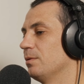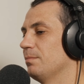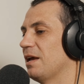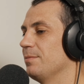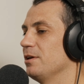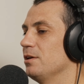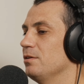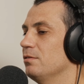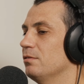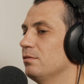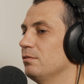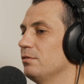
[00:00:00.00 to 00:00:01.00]
maybe
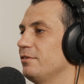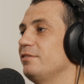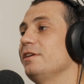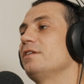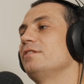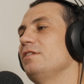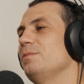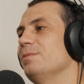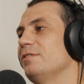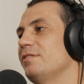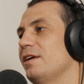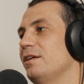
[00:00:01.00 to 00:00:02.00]

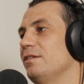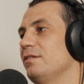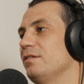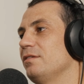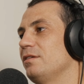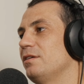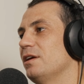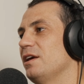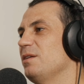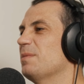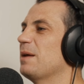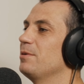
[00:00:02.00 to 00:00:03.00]
60%
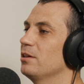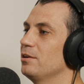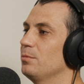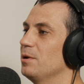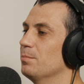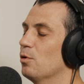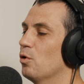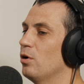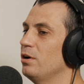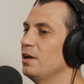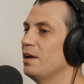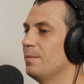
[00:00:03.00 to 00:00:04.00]
gi, maybe a little bit
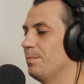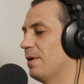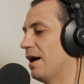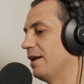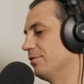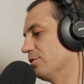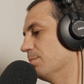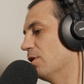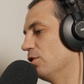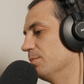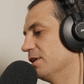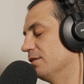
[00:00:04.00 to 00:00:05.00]
more. But at the
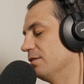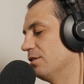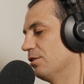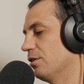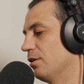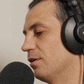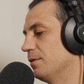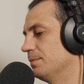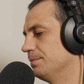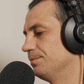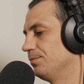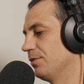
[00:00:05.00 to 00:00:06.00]
moment, the
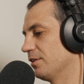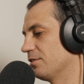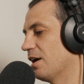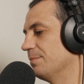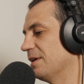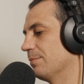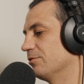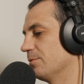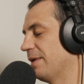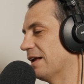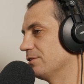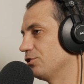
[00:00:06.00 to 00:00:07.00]
the timetable's
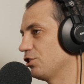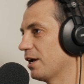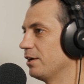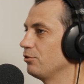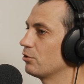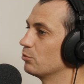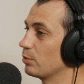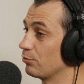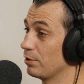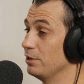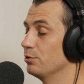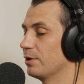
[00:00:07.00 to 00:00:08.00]
about to change because we're
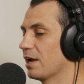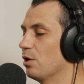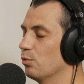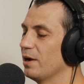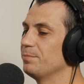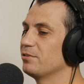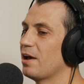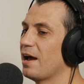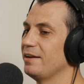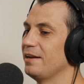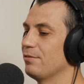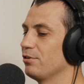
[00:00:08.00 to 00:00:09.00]
redoing our website
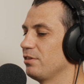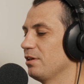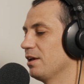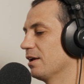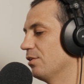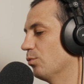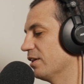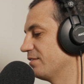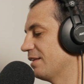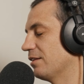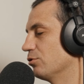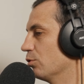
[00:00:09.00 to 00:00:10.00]
and everything. And once
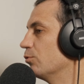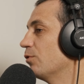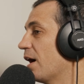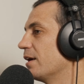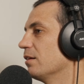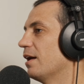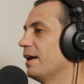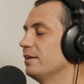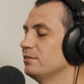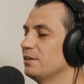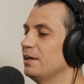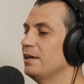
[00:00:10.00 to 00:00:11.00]
that's all
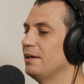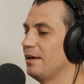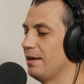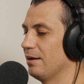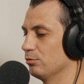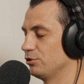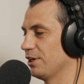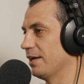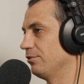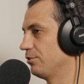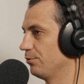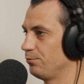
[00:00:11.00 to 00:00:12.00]
finalized, it'll
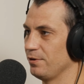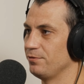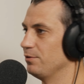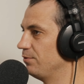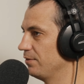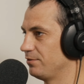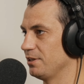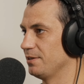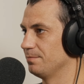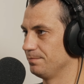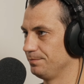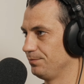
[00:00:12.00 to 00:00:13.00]
change to mm. 50 50.